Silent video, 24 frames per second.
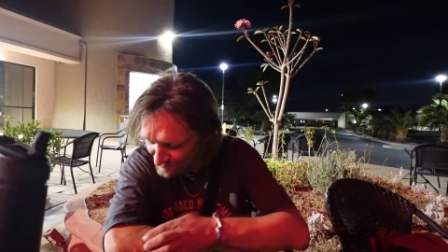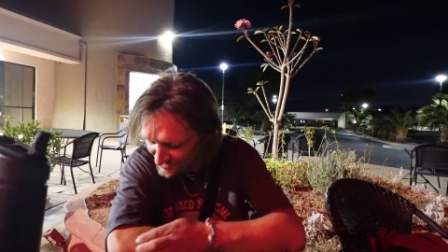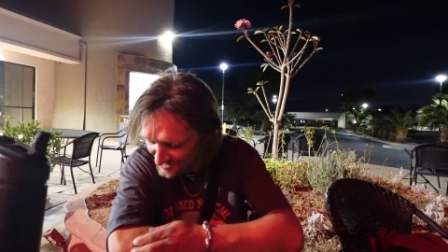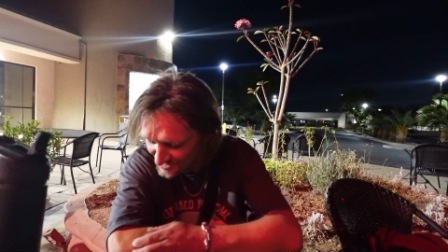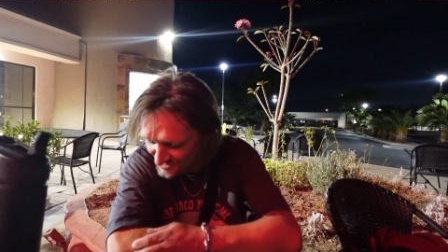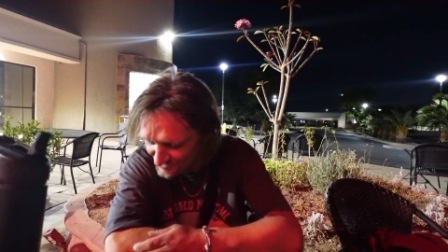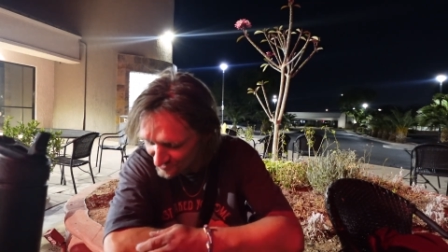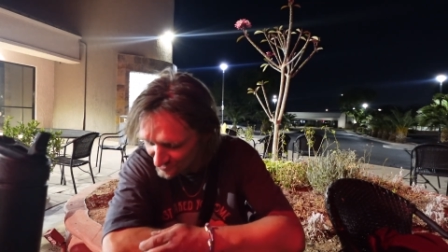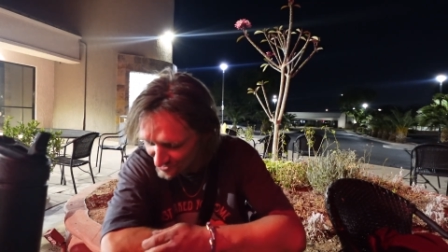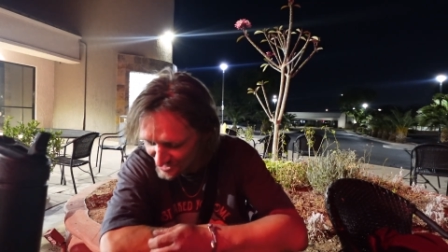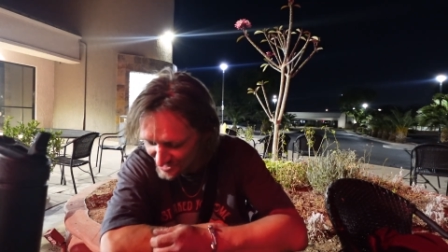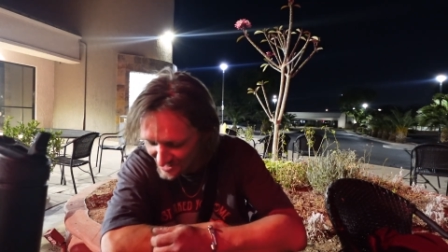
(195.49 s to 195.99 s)

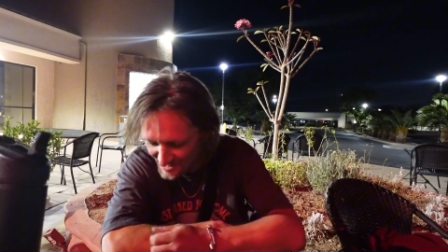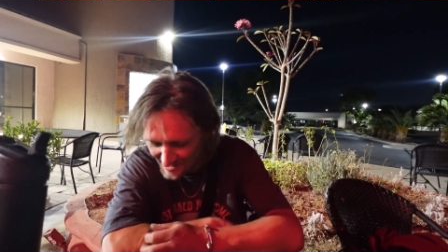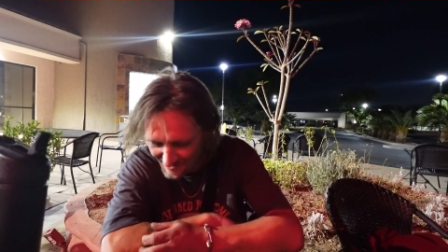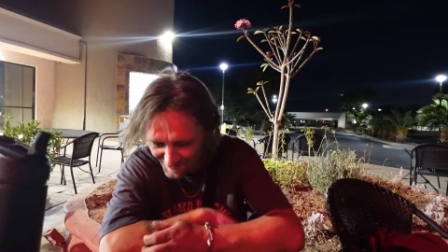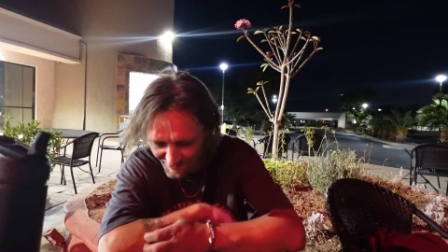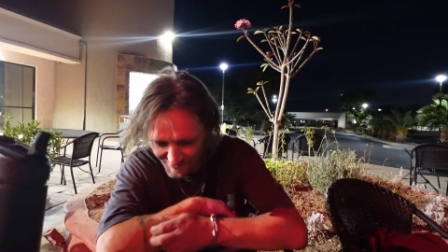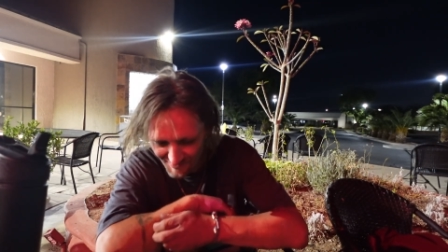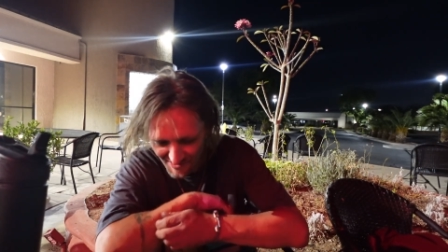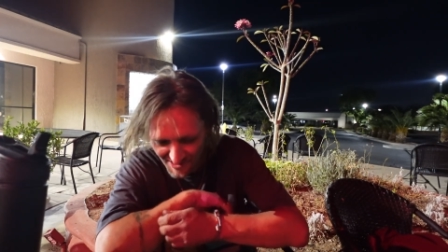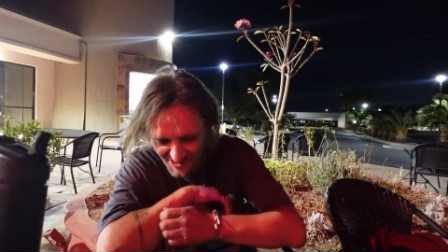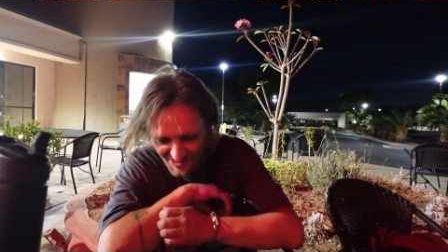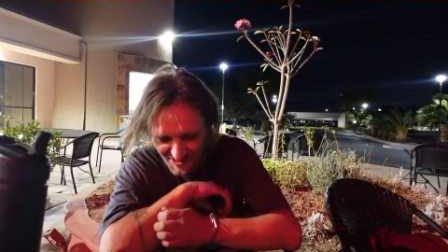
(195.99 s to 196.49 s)
in rehab
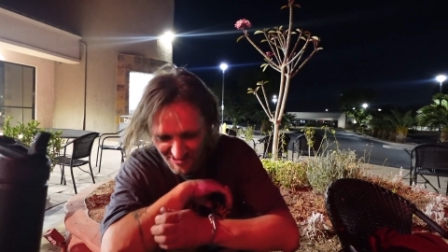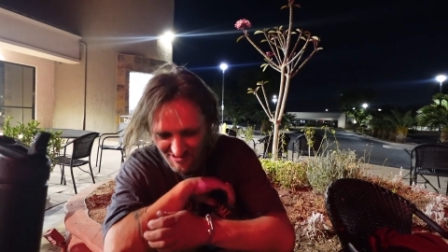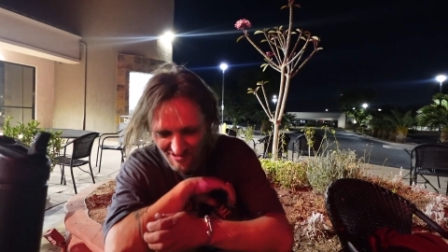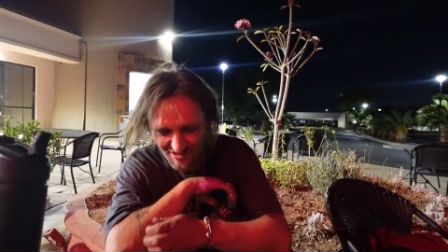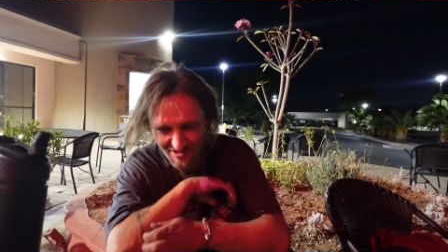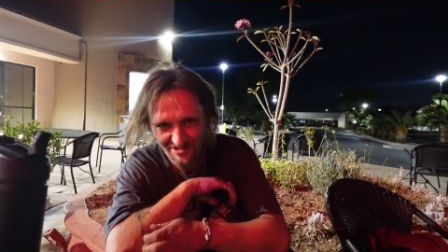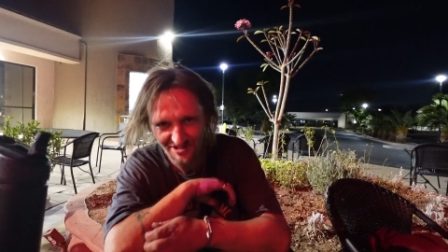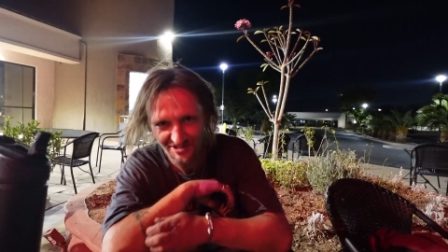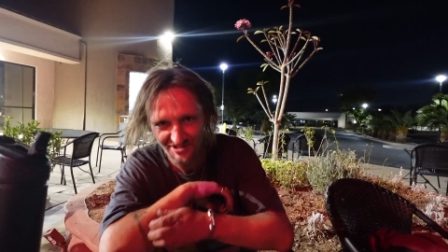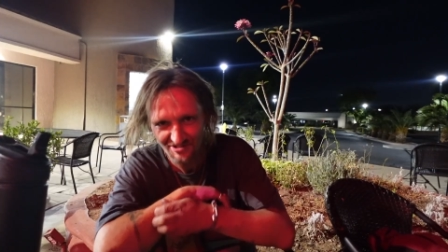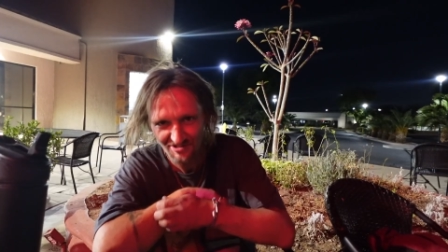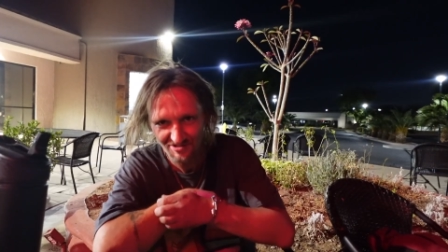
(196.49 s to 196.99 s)
in my ear.
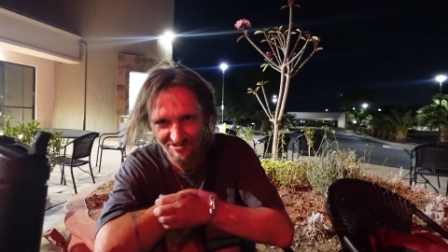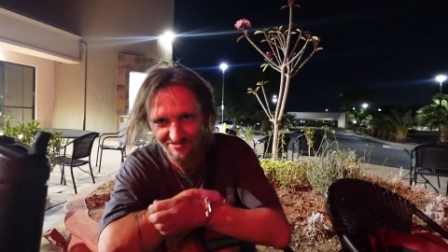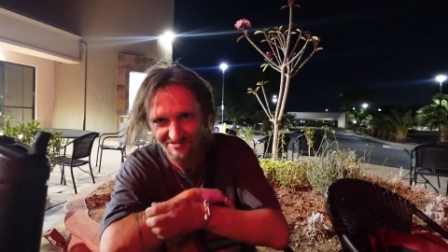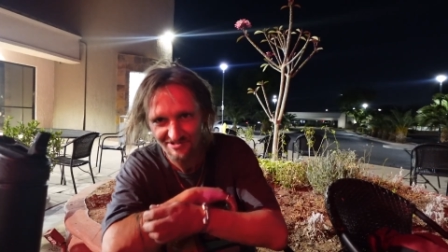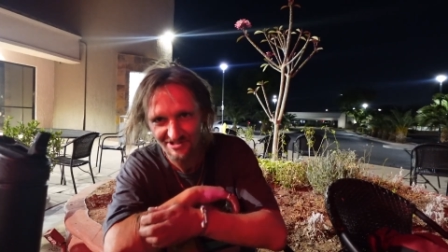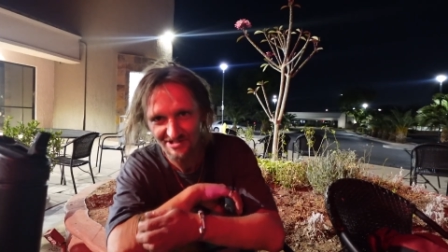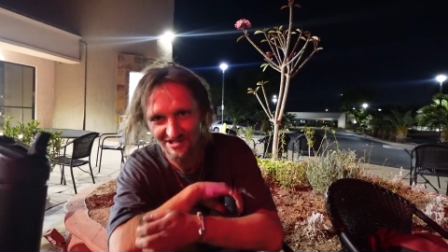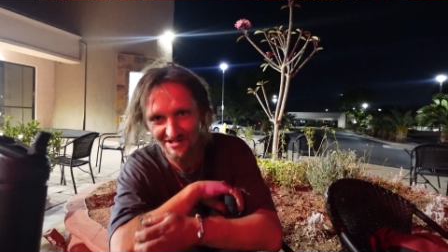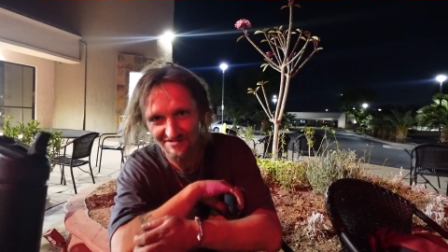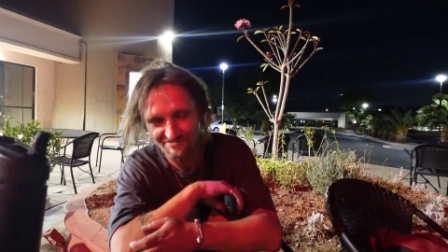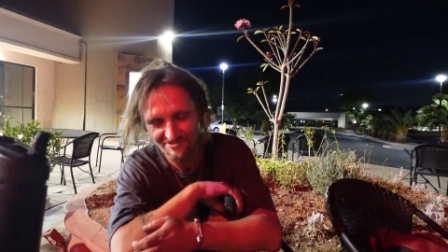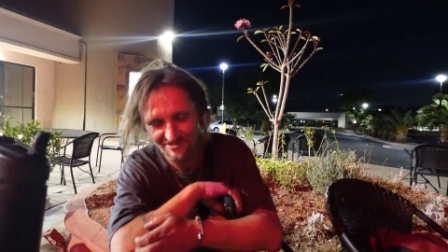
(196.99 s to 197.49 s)
You need to go to
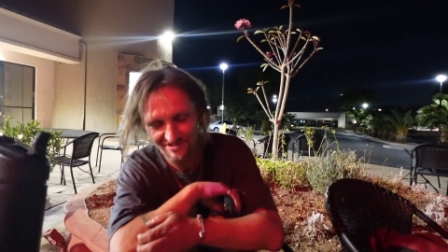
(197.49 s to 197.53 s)
rehab.